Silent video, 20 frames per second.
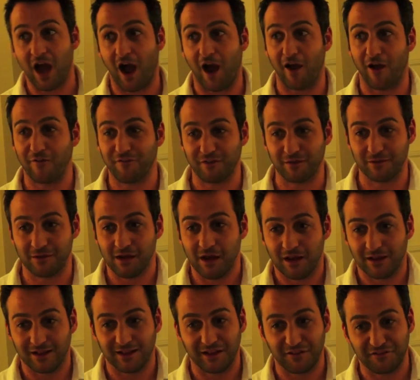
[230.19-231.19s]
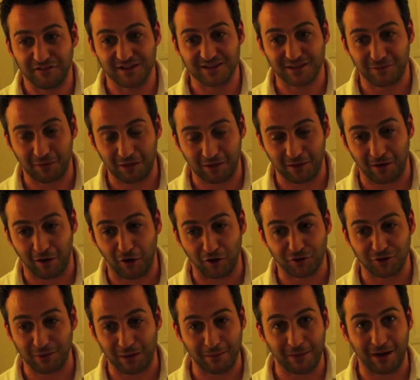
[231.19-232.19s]
I often lifted something
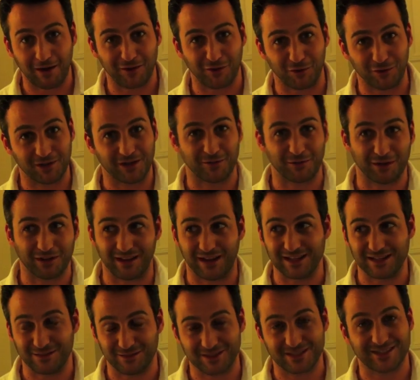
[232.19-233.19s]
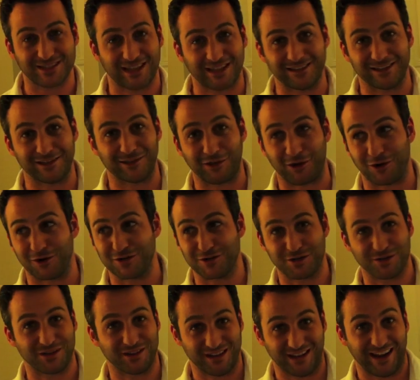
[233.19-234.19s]
to my mouth only to realize it was slightly
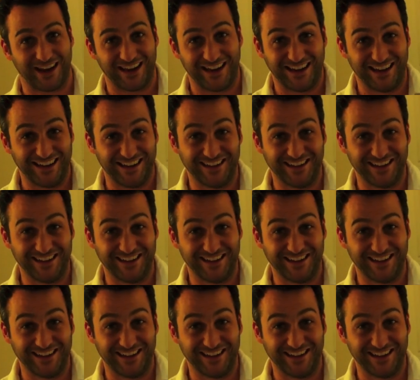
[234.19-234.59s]
larger than I